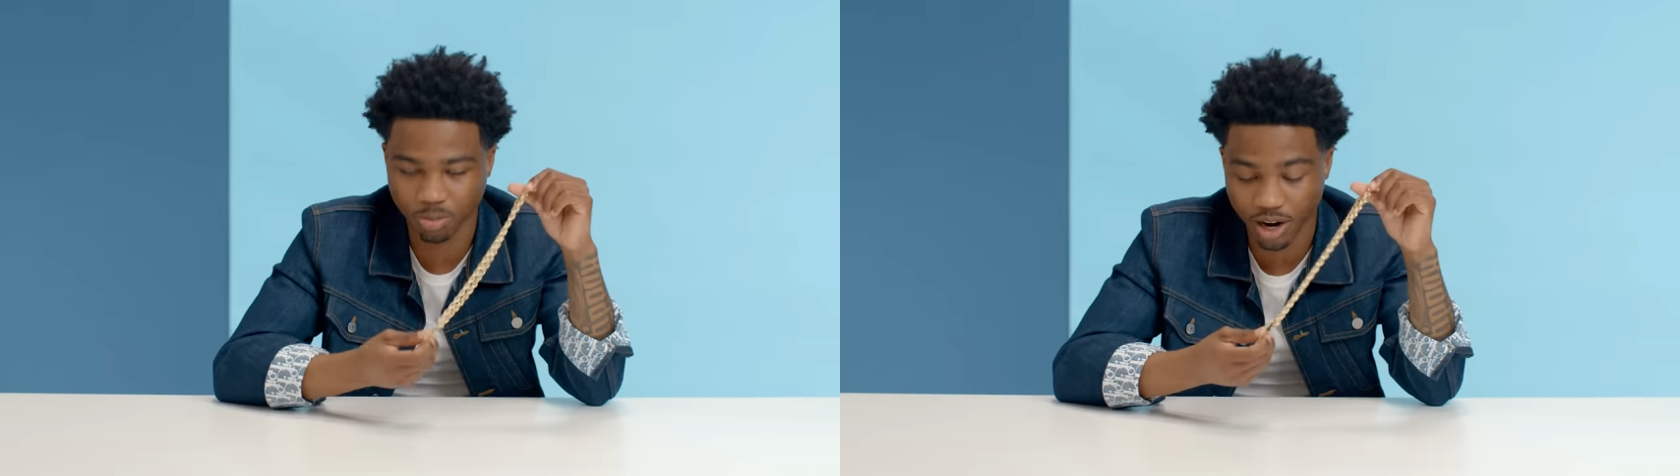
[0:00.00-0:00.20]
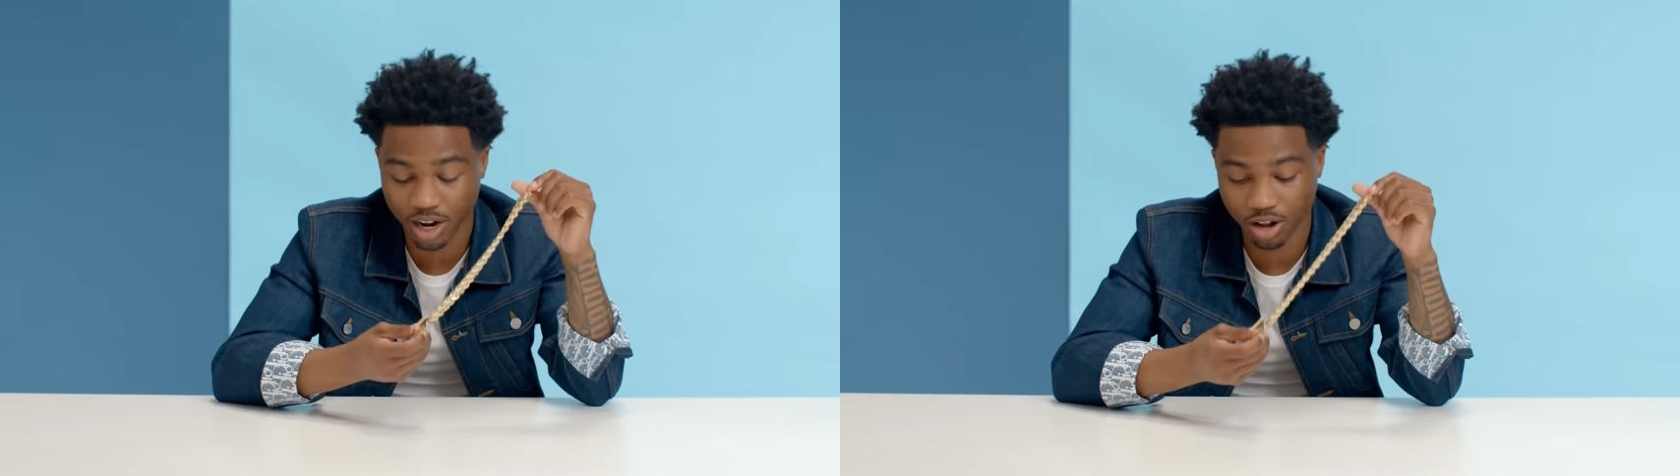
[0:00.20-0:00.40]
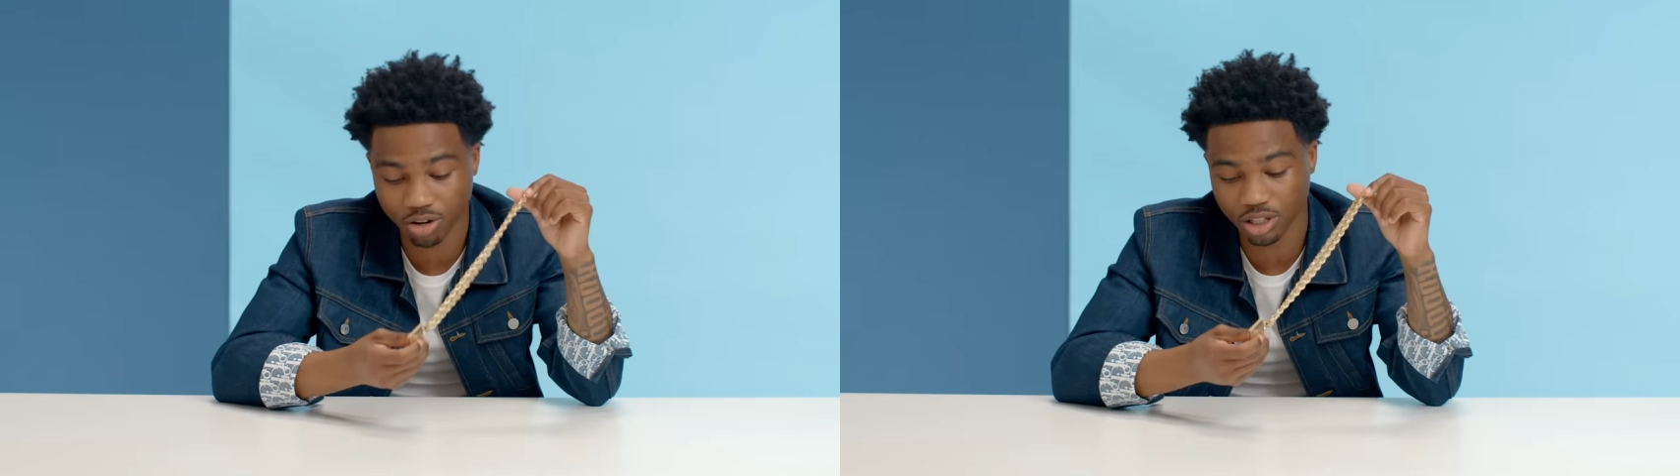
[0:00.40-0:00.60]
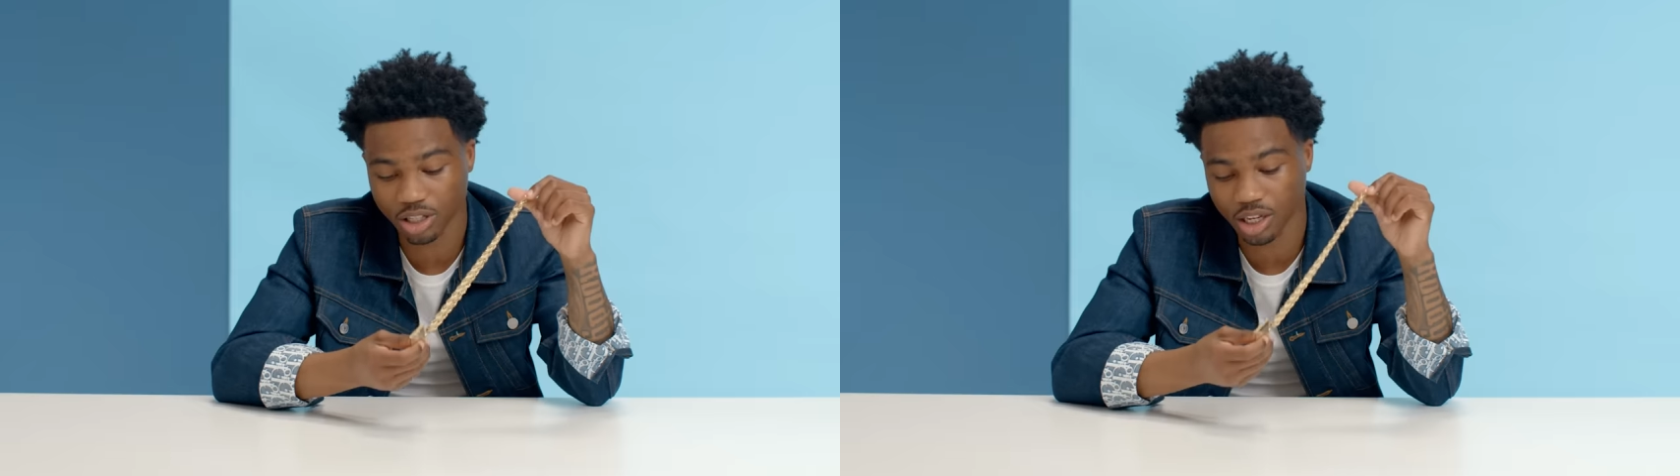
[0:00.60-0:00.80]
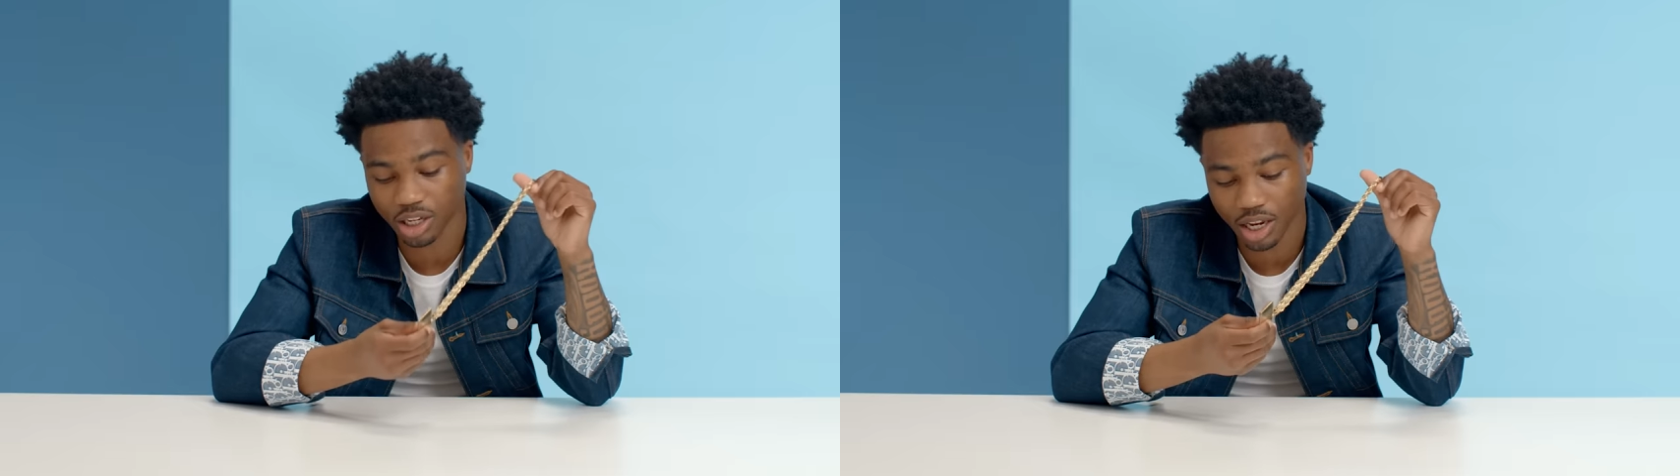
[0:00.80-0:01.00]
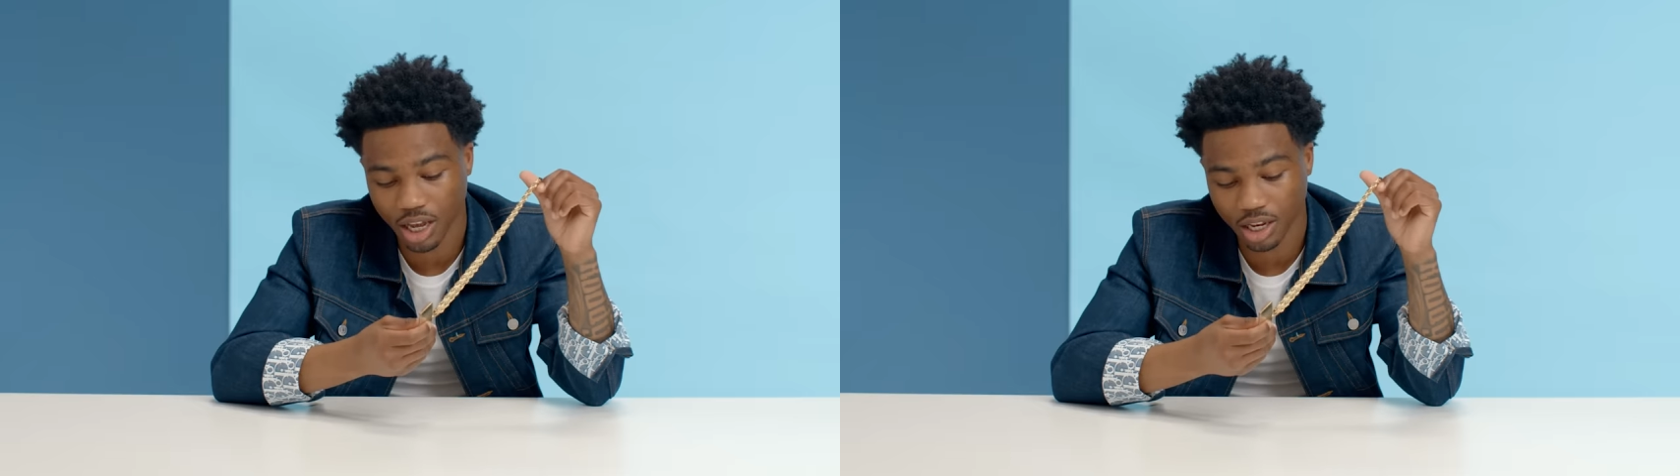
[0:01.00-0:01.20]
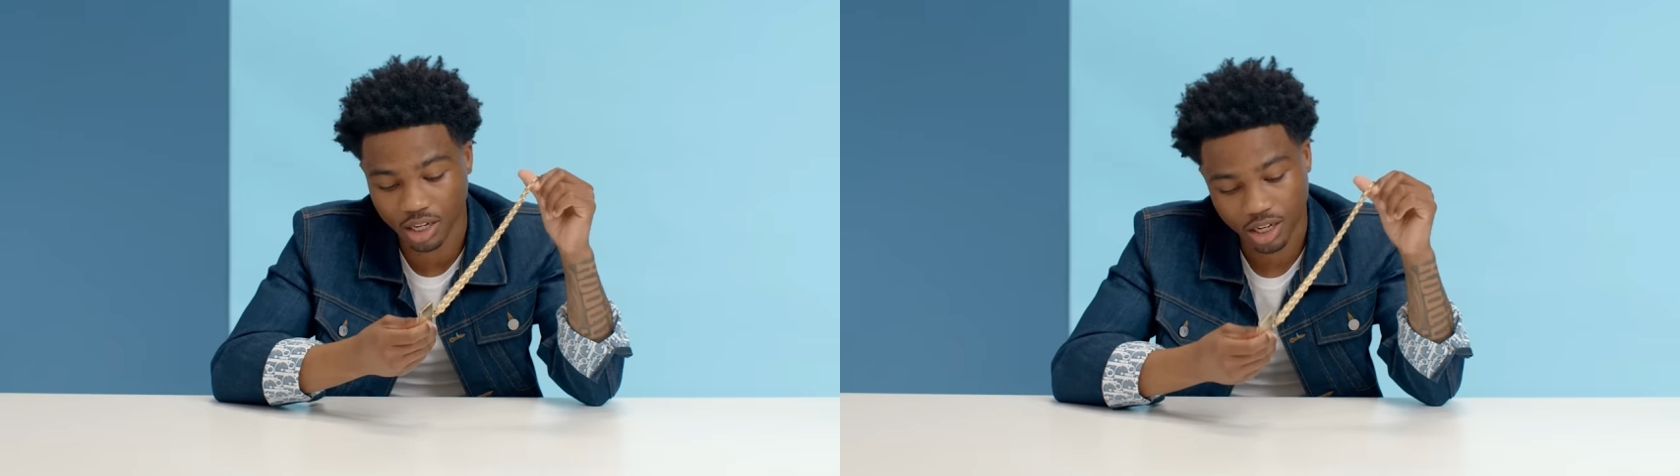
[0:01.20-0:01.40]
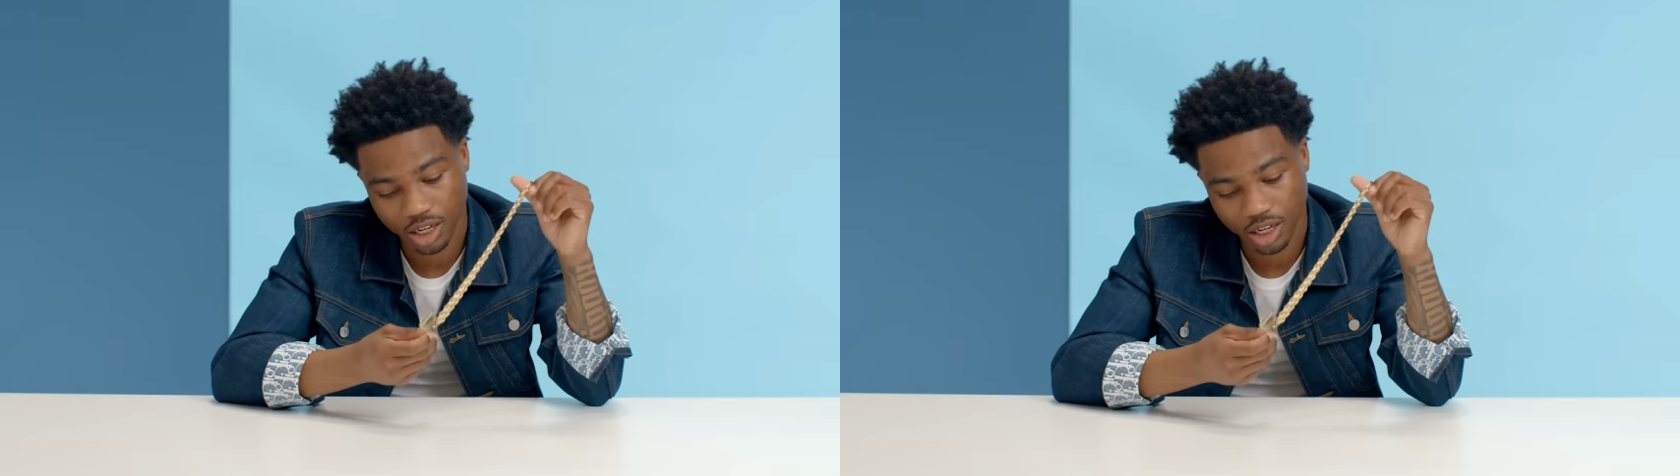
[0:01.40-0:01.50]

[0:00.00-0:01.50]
It's probably the only thing that